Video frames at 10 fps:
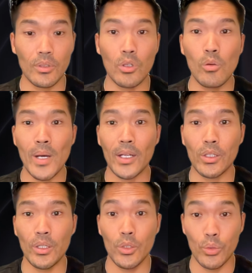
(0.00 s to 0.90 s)
go back
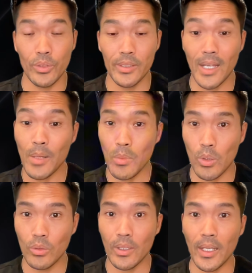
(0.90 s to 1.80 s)
into design
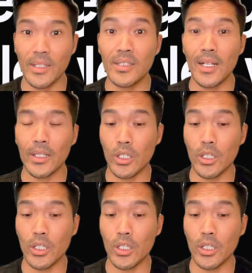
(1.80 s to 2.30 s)
mode and select